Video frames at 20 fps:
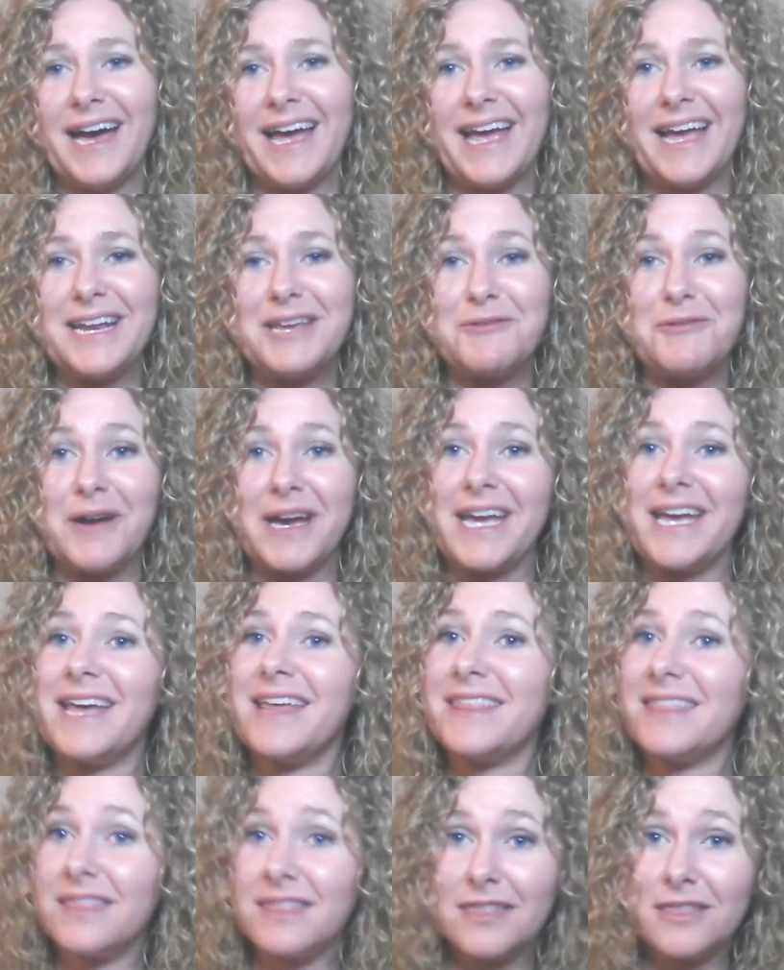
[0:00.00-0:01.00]

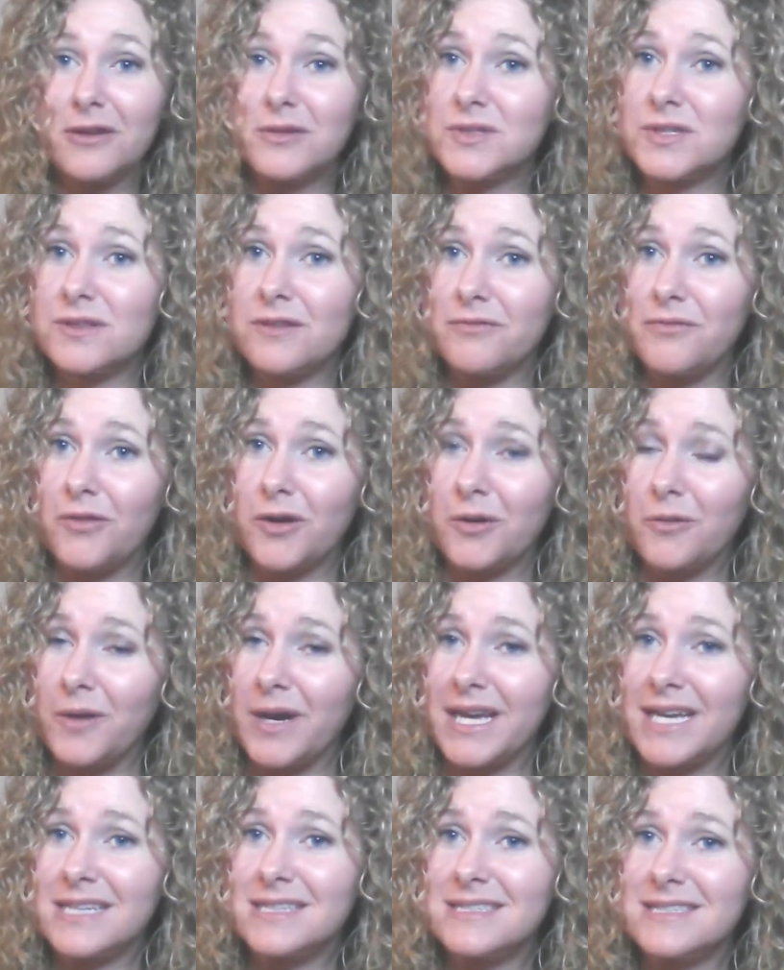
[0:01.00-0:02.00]
anyway, those are the four
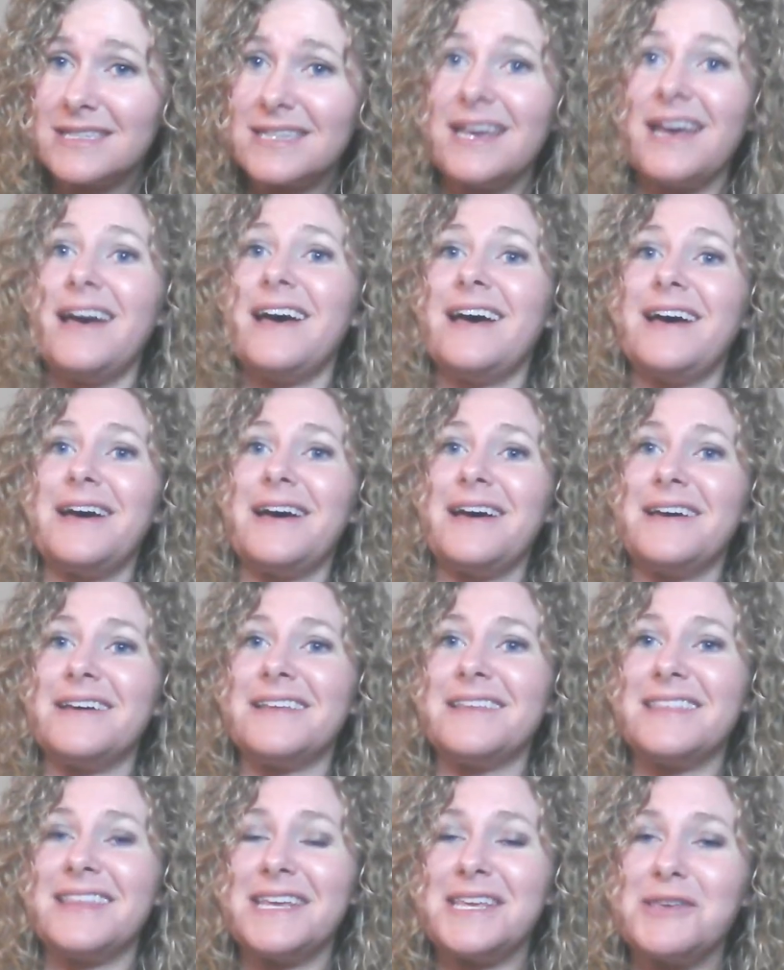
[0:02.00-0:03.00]
ways
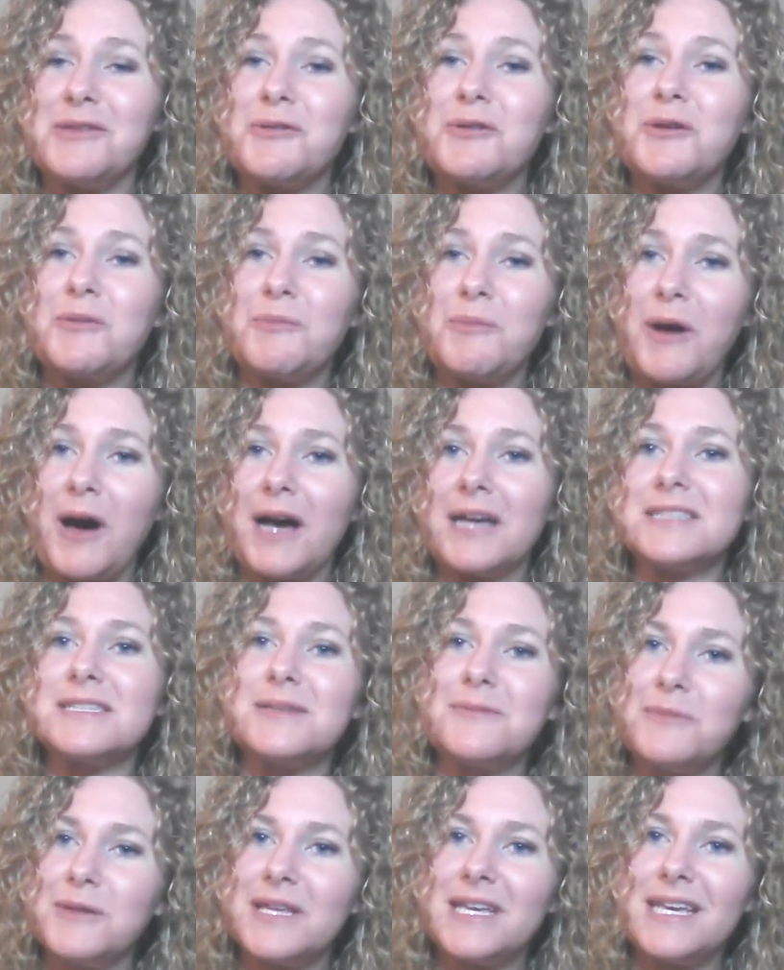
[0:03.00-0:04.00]
uh, that you could
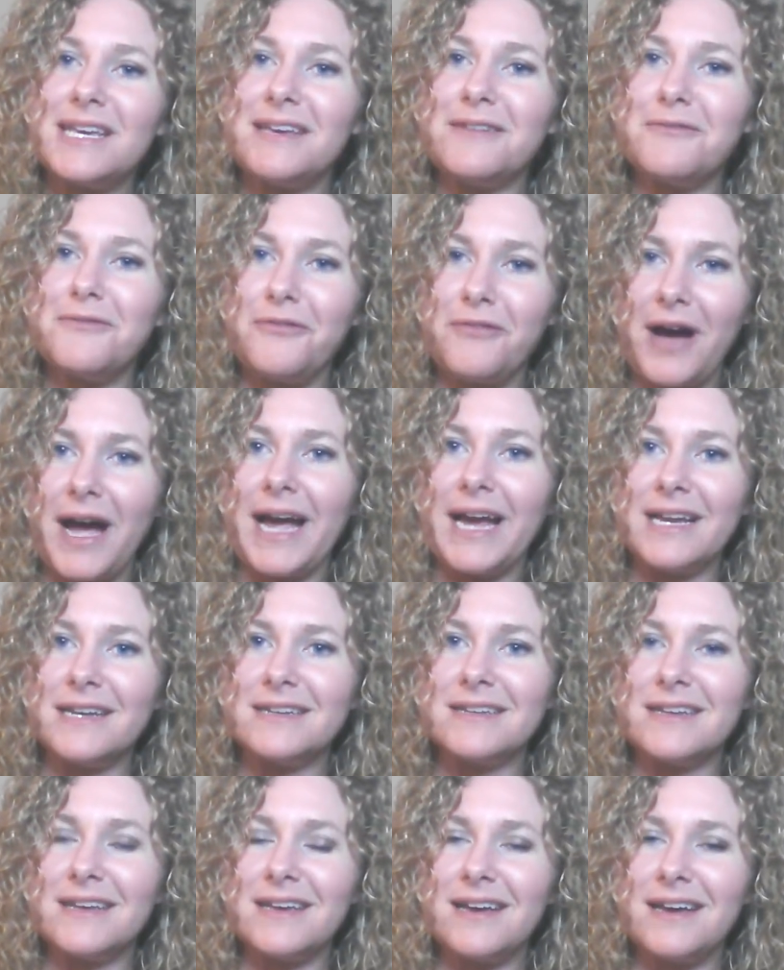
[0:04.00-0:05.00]
possibly
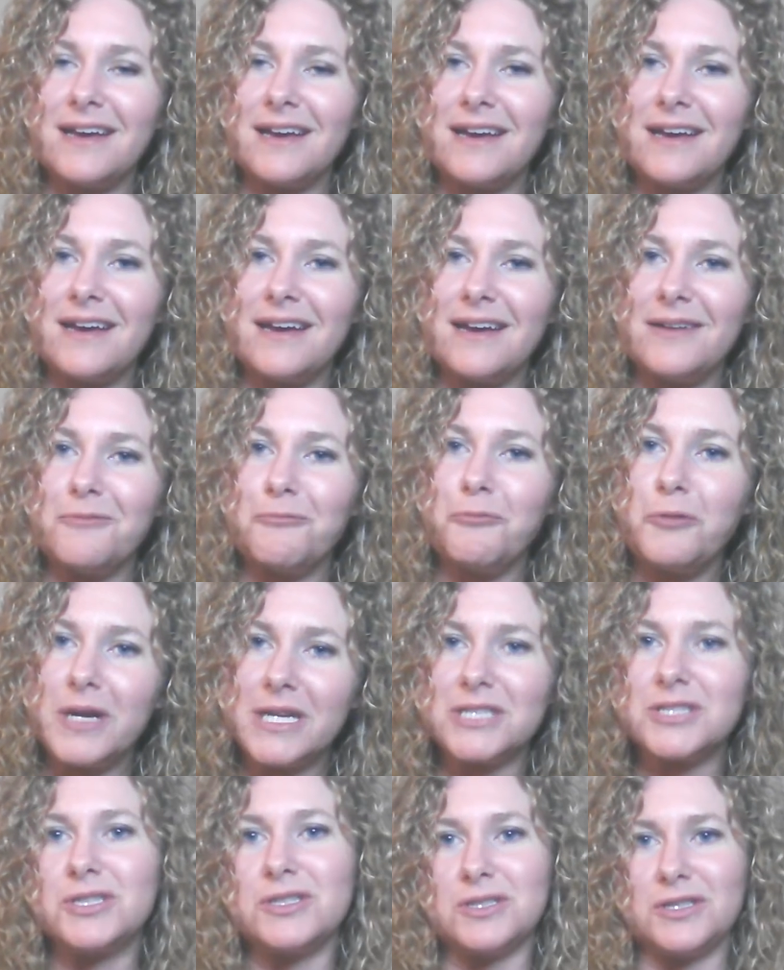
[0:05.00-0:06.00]
find
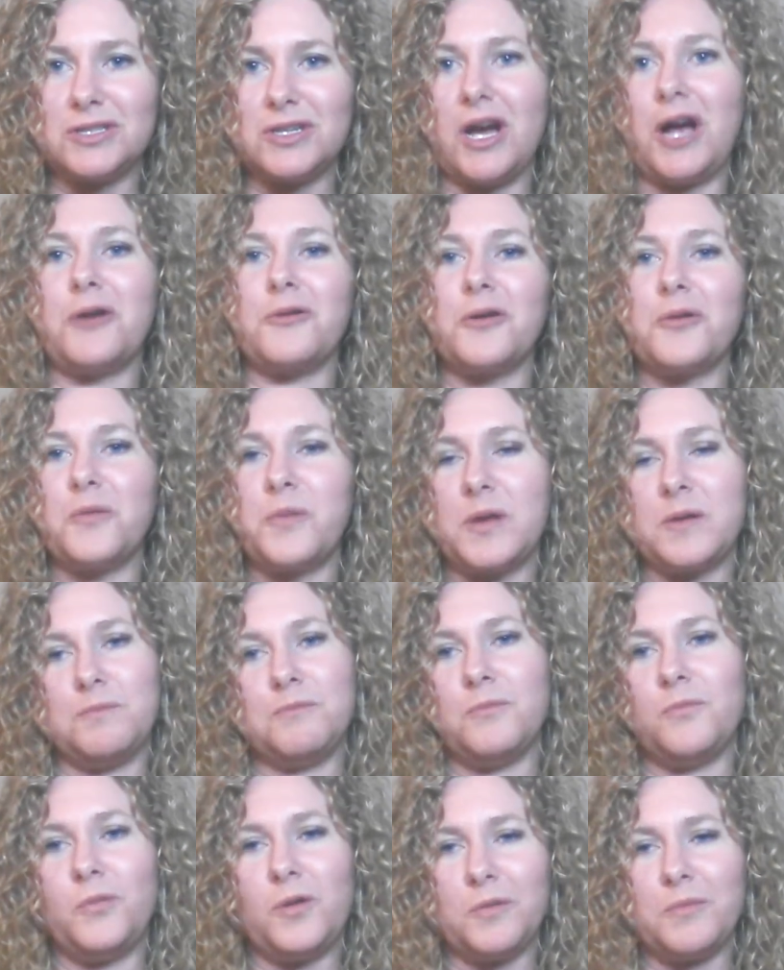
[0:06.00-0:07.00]
which genre would be,
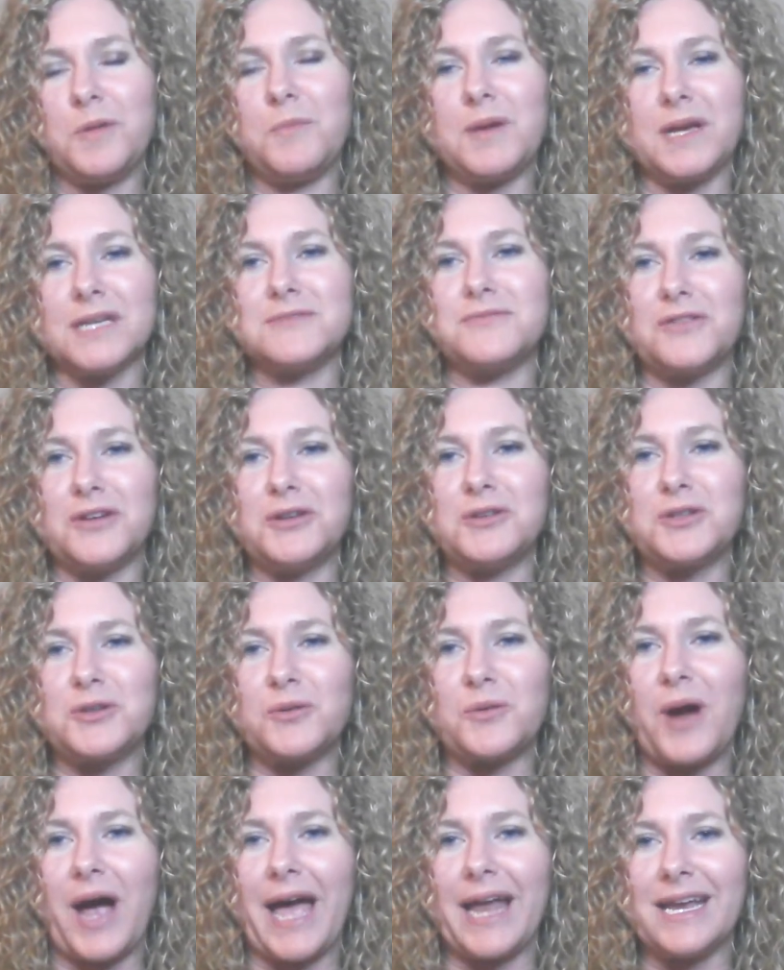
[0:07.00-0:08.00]
would be best for you
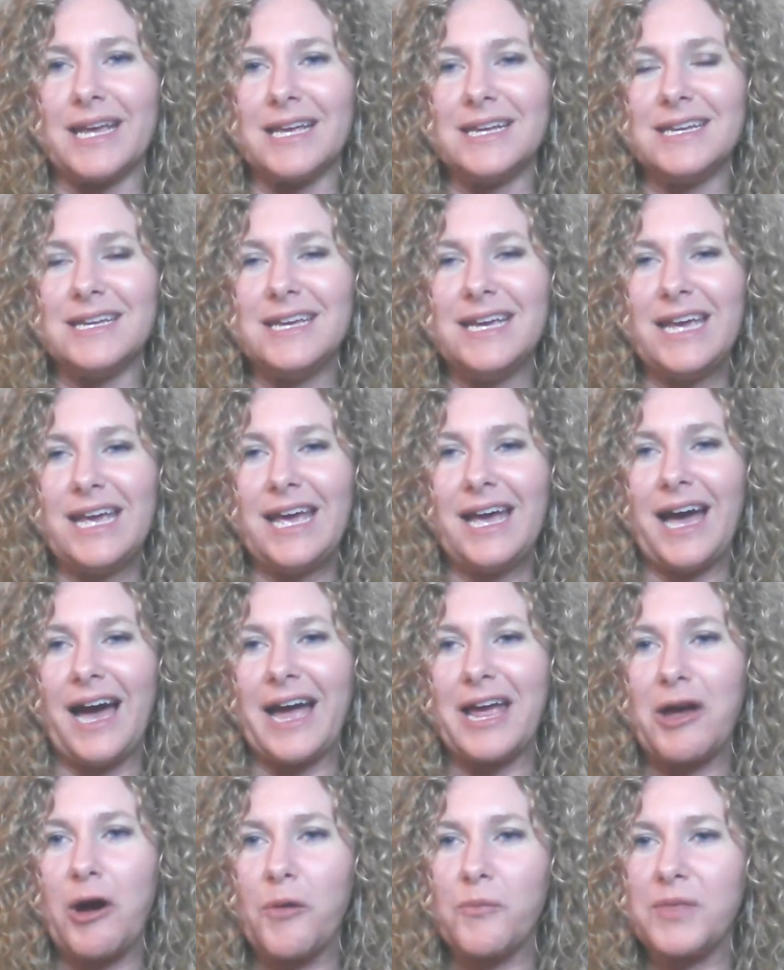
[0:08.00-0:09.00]
to ride in.
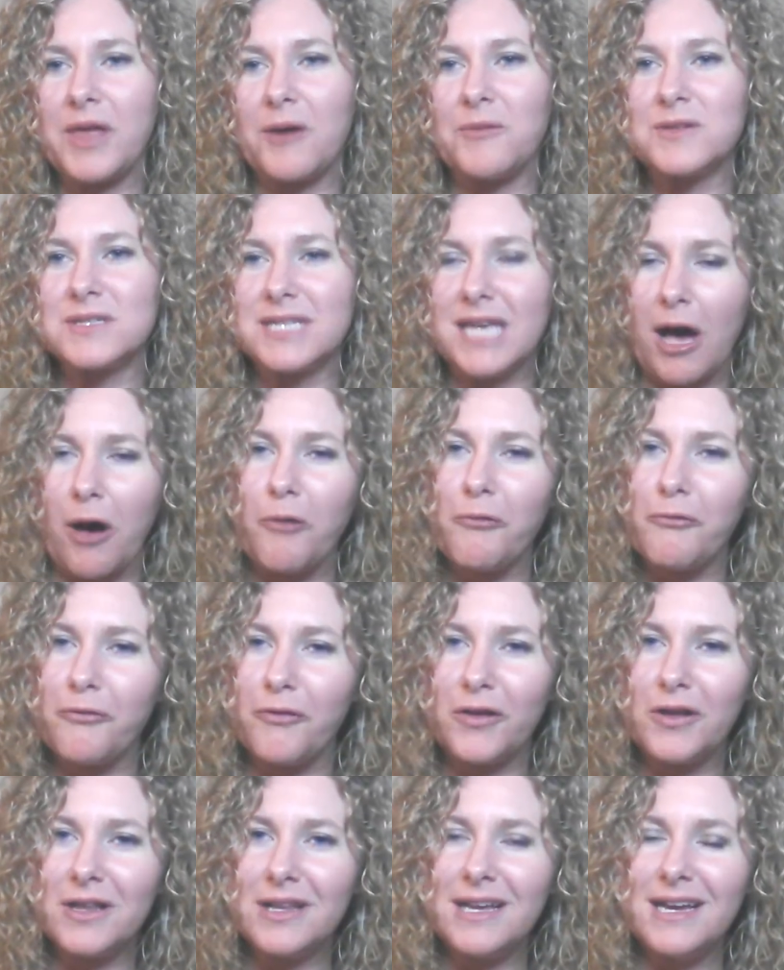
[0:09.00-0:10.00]
I hope that was
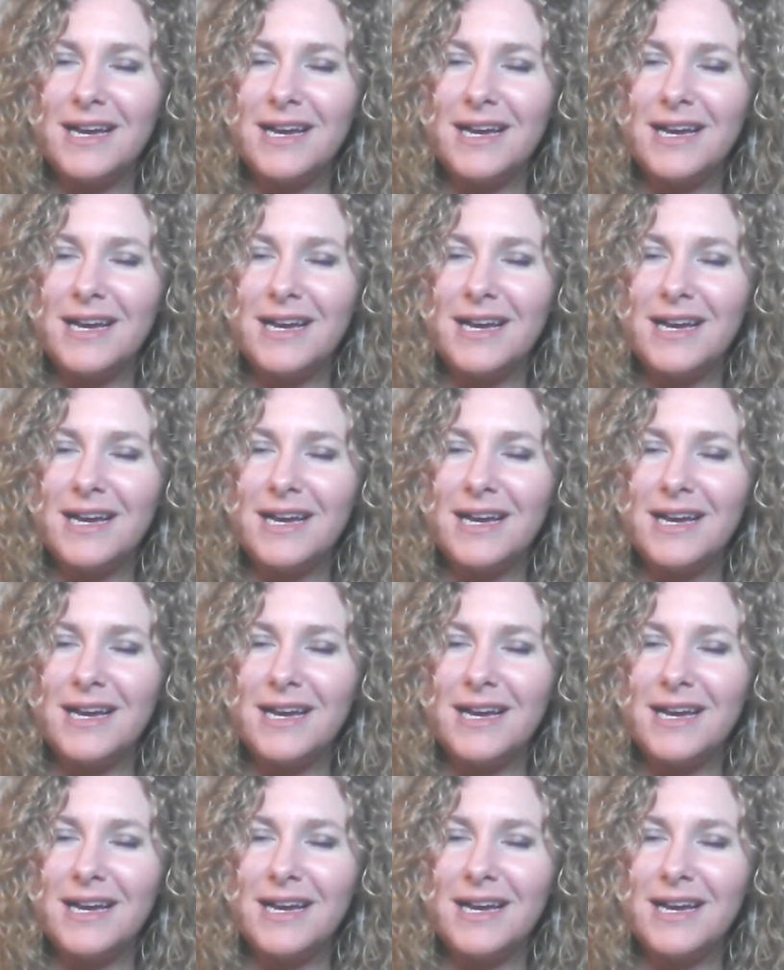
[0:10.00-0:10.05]
helpful.